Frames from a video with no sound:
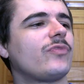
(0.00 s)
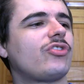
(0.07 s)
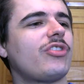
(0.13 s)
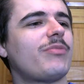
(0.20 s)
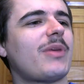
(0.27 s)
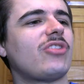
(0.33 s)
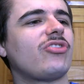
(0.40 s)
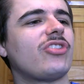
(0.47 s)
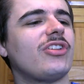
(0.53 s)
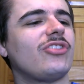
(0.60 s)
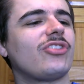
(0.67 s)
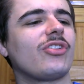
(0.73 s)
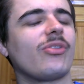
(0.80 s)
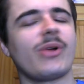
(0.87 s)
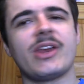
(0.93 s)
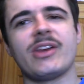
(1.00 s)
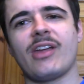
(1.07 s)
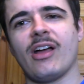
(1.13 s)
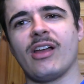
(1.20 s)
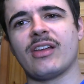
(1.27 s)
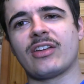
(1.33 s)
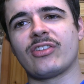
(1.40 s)
Should mention it's a green
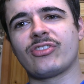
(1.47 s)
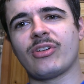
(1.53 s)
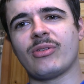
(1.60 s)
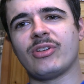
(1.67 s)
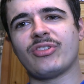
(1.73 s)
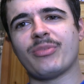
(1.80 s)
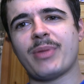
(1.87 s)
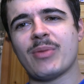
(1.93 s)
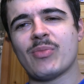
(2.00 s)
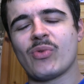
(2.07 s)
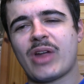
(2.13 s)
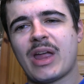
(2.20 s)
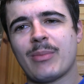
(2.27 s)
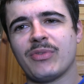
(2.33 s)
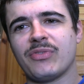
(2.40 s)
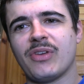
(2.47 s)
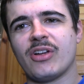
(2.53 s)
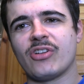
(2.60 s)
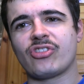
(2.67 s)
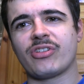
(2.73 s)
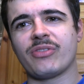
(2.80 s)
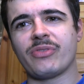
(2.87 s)
colour, so it's a bit more
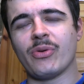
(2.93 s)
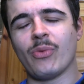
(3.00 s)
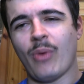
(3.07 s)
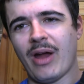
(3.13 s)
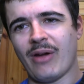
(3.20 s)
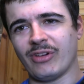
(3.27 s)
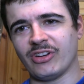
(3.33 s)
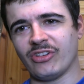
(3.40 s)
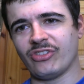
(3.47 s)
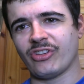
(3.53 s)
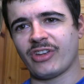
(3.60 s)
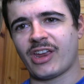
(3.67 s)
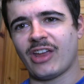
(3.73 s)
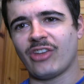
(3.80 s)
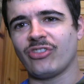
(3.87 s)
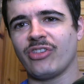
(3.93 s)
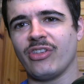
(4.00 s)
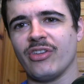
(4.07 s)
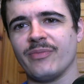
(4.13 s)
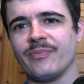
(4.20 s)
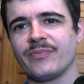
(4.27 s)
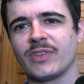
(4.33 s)
camouflaged if you're wearing this, I guess,
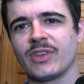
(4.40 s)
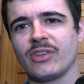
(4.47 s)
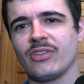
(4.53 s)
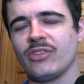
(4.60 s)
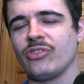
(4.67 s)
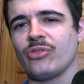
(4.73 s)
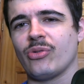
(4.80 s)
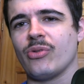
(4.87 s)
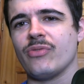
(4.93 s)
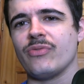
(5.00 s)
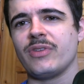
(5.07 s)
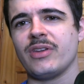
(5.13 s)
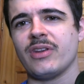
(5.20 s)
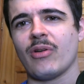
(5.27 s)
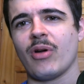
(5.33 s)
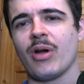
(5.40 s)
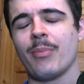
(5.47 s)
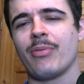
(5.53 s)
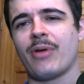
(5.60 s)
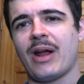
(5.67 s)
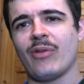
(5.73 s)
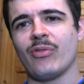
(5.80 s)
than sort of, you know, a
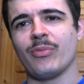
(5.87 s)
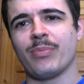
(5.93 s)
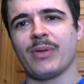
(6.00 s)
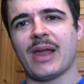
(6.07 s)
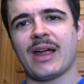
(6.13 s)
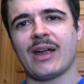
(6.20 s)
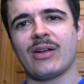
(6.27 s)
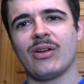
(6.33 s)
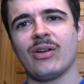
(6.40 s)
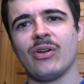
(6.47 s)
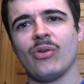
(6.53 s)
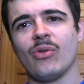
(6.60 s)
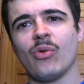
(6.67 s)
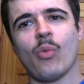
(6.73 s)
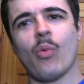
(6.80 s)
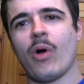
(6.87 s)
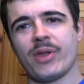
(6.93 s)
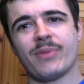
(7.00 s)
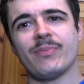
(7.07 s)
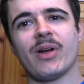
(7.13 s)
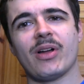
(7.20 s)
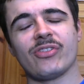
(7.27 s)
brown, black or
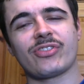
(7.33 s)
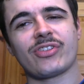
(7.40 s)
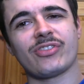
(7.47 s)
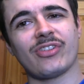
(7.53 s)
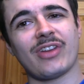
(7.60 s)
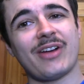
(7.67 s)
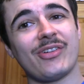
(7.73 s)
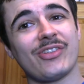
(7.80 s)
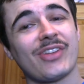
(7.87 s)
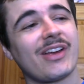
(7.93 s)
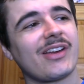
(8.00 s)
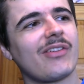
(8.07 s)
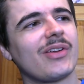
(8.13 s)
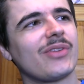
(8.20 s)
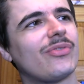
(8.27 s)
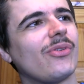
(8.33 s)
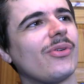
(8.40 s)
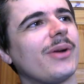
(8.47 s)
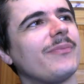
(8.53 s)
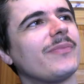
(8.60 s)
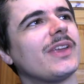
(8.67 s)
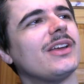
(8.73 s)
white mask. So there is that going
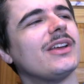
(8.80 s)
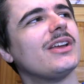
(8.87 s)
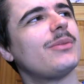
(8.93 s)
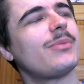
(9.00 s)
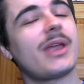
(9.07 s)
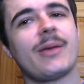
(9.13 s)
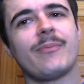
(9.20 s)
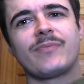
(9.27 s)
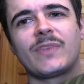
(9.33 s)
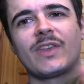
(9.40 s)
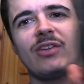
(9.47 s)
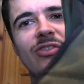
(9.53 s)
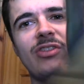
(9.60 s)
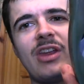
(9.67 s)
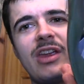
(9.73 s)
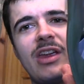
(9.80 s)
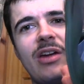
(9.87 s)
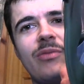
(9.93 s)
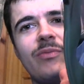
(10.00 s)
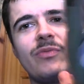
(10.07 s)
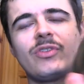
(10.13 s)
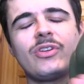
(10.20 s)
for it. But yeah, so there you
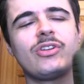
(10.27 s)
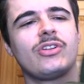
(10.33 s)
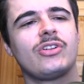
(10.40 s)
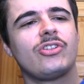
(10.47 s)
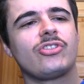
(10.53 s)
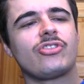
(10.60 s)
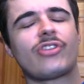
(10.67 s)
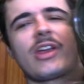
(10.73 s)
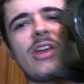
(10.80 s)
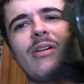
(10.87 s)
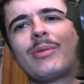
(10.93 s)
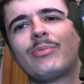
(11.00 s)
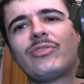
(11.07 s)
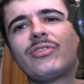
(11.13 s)
go. Drager